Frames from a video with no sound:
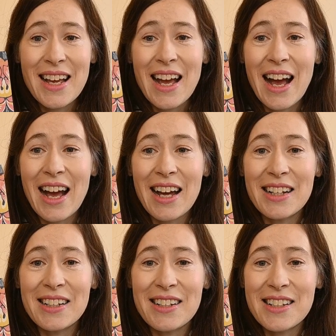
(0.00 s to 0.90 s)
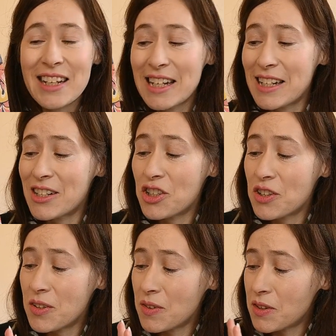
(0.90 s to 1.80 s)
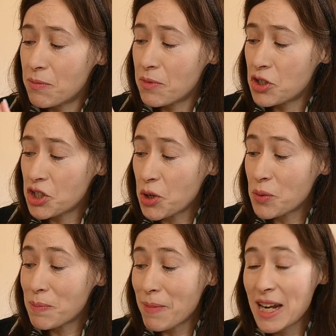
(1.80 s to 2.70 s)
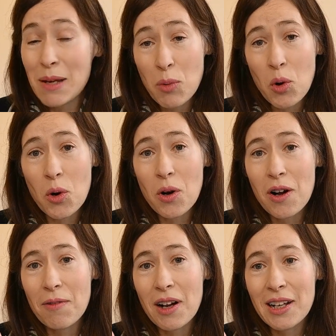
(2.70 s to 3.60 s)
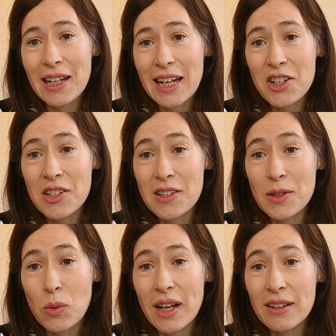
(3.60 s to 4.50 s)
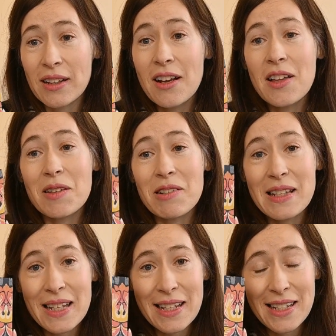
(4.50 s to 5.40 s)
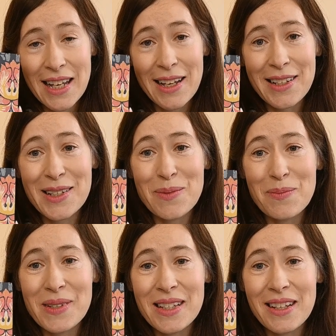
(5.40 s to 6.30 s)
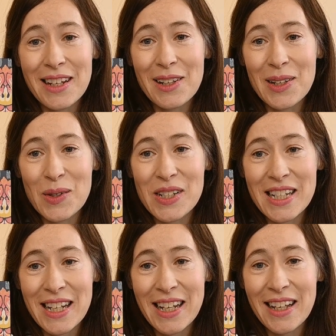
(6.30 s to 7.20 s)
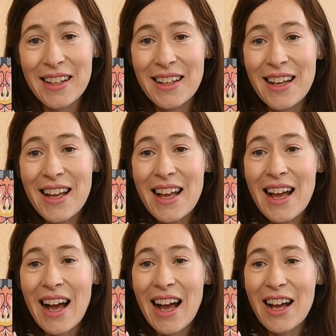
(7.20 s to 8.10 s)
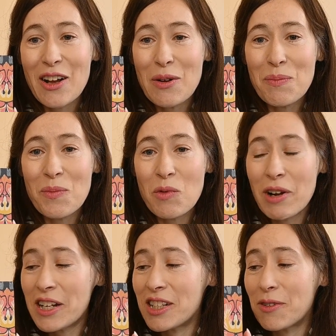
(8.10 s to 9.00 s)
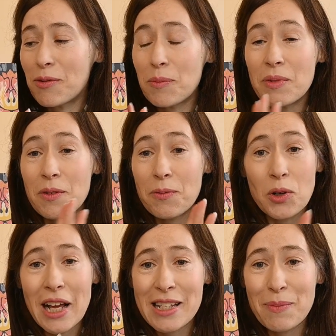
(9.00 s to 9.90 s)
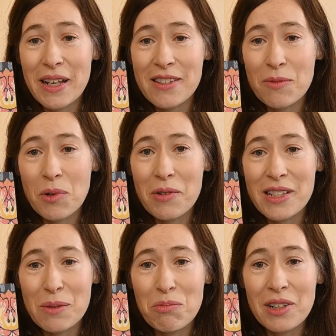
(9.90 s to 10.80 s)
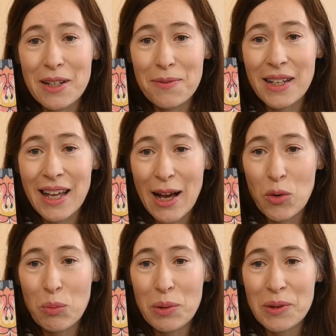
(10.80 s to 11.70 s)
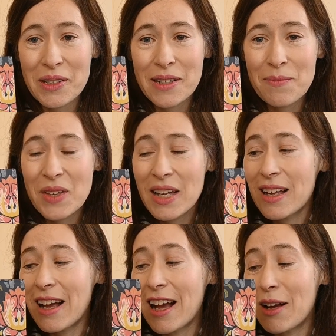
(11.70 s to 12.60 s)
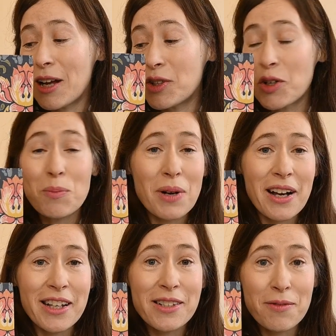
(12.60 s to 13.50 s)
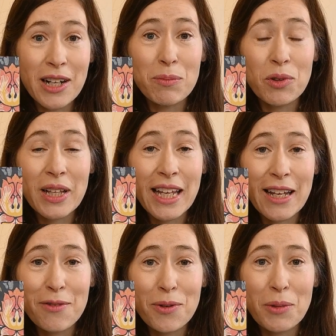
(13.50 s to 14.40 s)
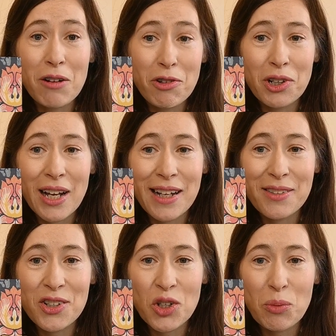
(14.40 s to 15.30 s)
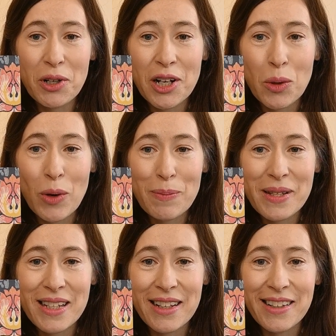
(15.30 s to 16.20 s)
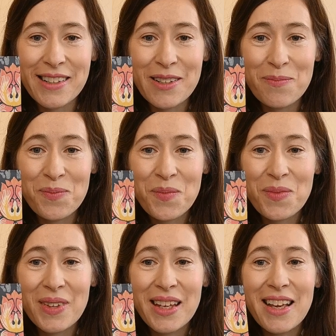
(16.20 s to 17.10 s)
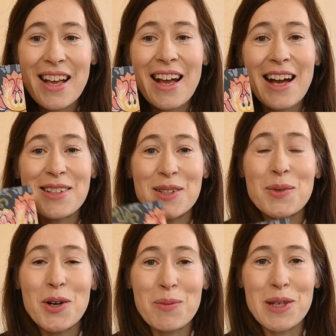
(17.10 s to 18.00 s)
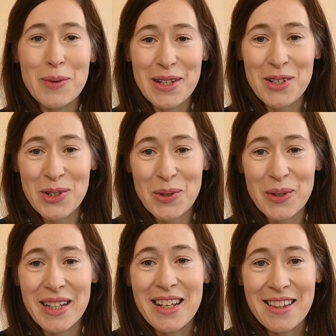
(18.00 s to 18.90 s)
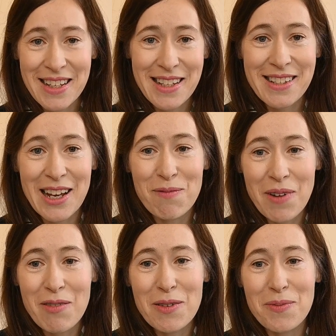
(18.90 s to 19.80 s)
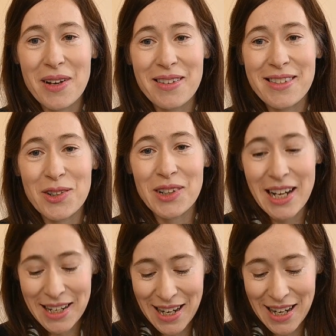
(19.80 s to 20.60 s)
and it shows many more of our collections as well. There are 60 items included here, ranging from the full aspects of Morris's prolific output, and you can buy it available here from our online shop on our website. I do hope you enjoy this, our very first online